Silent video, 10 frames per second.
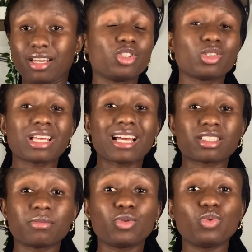They just
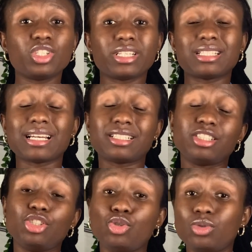asked me which
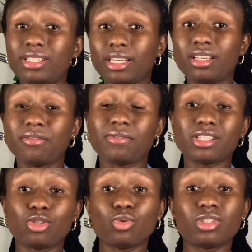exactly did you take,
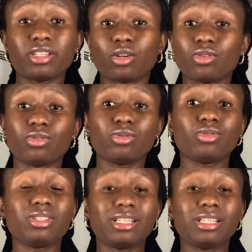first dose, second dose.